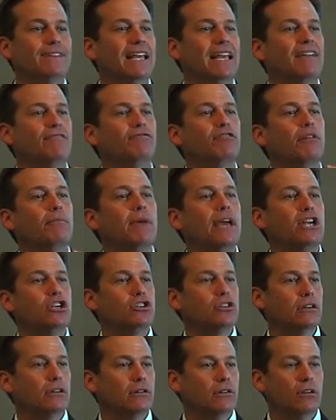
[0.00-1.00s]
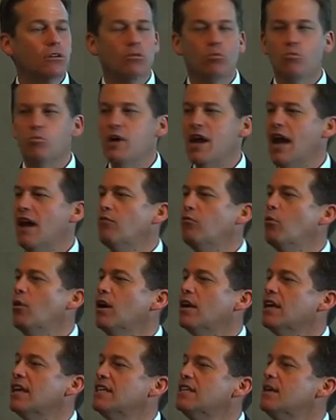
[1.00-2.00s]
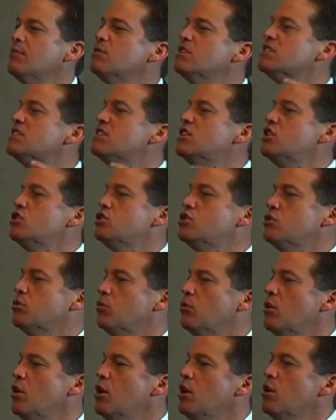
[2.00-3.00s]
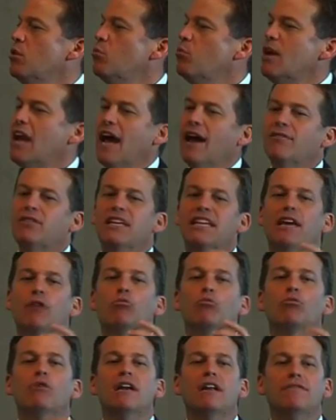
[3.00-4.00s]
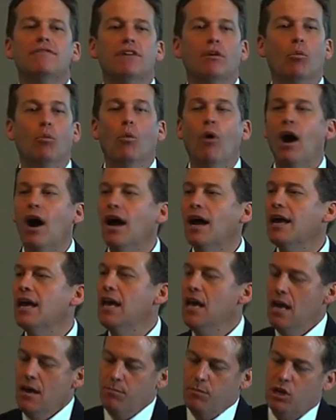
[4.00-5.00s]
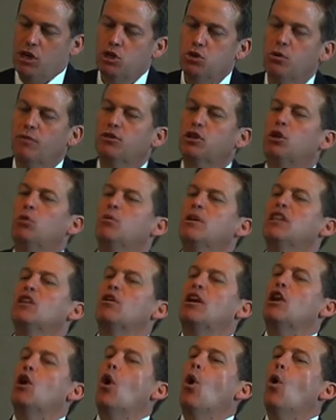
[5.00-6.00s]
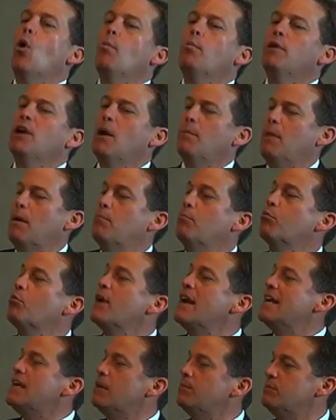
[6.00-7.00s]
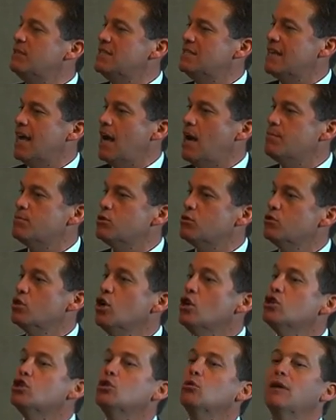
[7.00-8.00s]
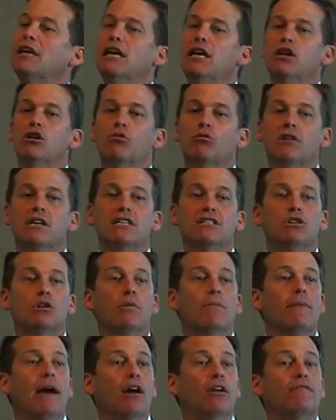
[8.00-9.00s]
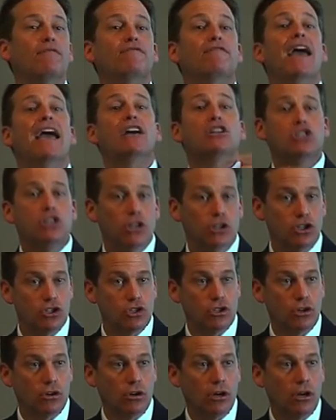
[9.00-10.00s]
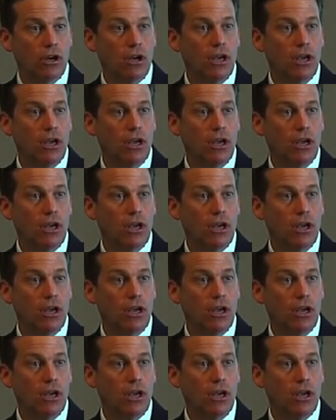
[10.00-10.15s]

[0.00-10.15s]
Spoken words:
Inflammation. We have what? Edematous tissue. We have to get rid of it. Why? Because you have to go in there and open up and break up these capsules to increase your amount of vasculature.